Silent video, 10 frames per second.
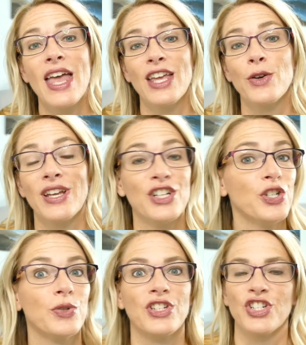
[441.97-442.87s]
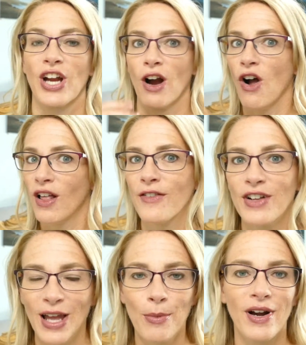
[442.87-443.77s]
you can choose to share all of your
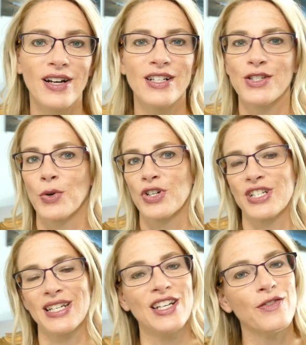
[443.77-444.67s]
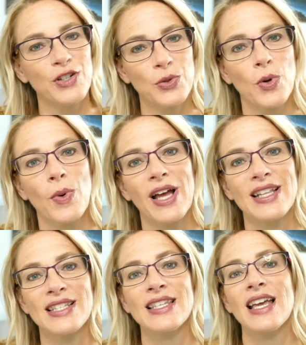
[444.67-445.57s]
libraries or just individual
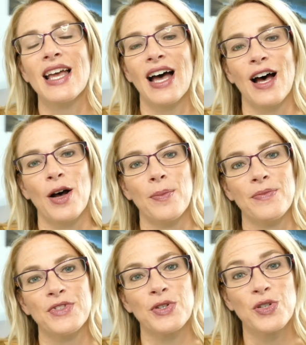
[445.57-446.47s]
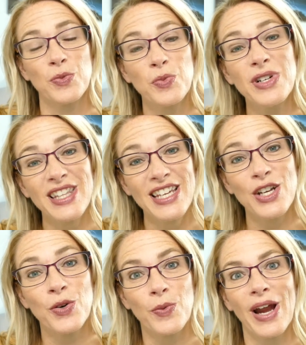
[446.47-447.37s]
ones. So it's a really
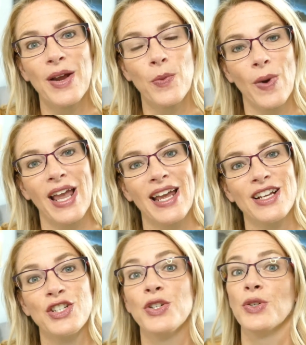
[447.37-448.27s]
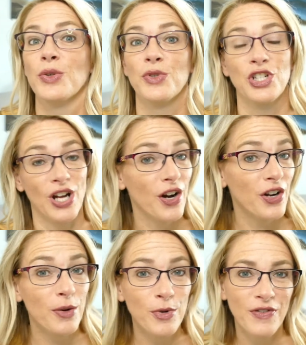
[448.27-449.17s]
great way to share
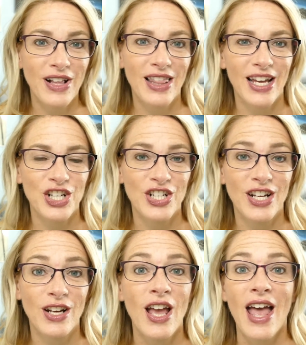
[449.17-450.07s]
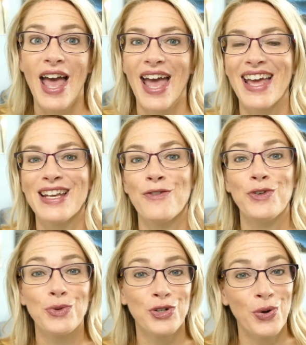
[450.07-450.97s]
your movie collection. And if
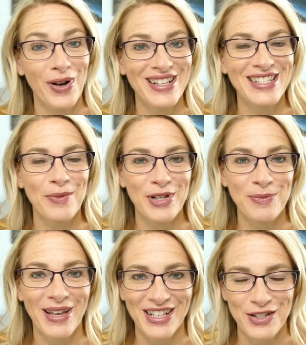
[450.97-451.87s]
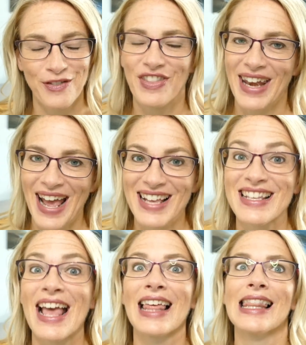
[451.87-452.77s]
you join someone's Plex server that has
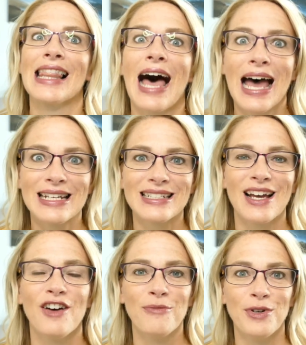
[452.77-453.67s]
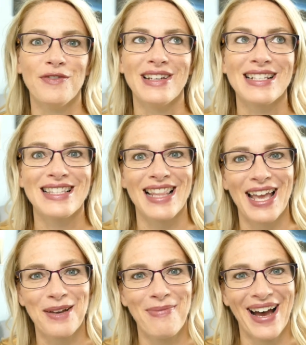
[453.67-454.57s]
a lot of movies
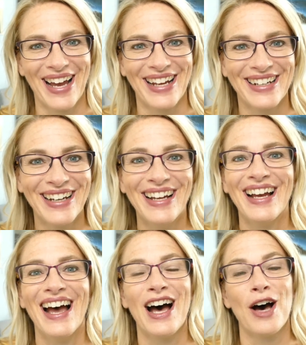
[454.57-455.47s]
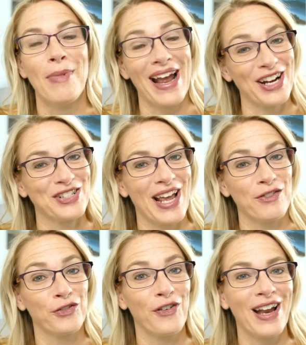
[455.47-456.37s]
like mine, I actually have a
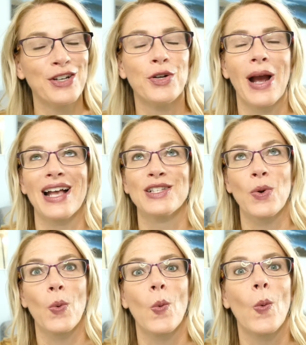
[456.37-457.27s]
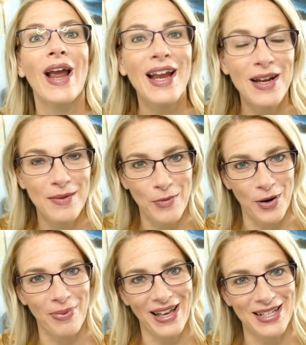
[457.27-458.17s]
friend who has way more
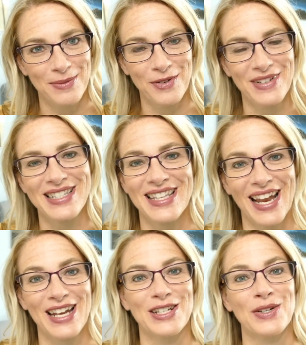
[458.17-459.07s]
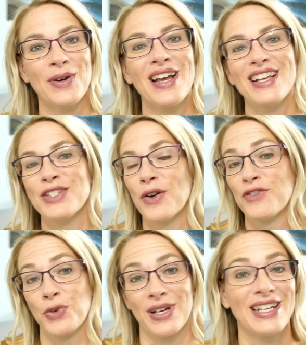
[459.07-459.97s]
Plex movies than I do, so I've
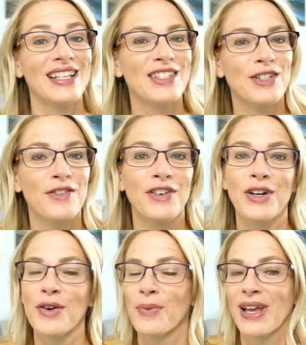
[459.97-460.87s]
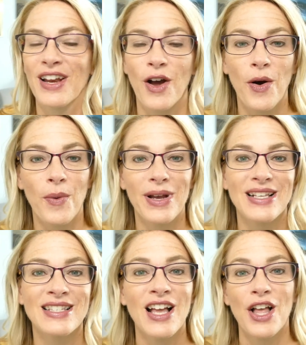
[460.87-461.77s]
joined his server. We can
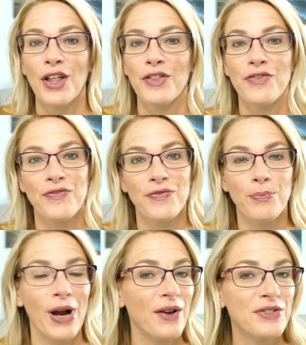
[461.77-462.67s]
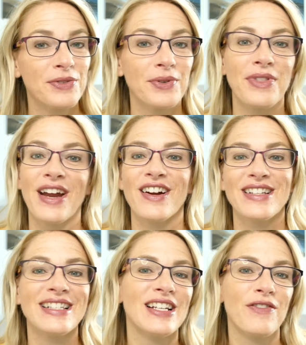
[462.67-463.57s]
always browse through there and
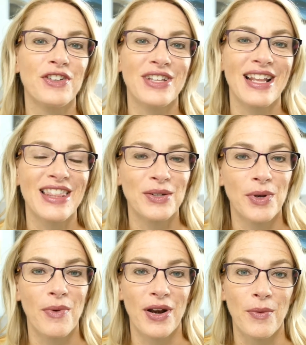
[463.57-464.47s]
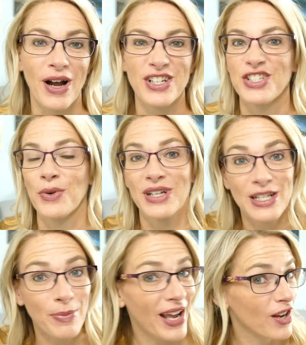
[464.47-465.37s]
see if there's anything we want to watch. Don't need
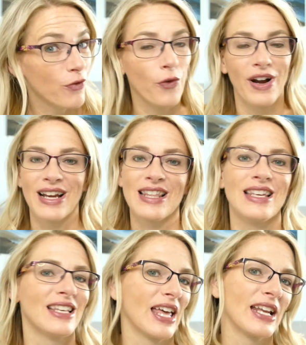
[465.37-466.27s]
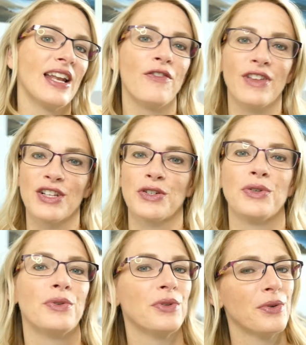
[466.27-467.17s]
to pay for anything like Netflix or
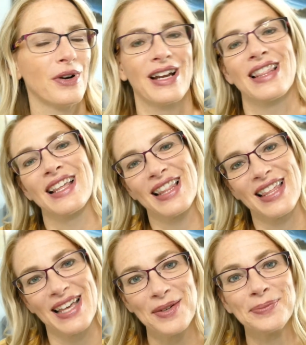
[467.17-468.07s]
Hulu or anything like that.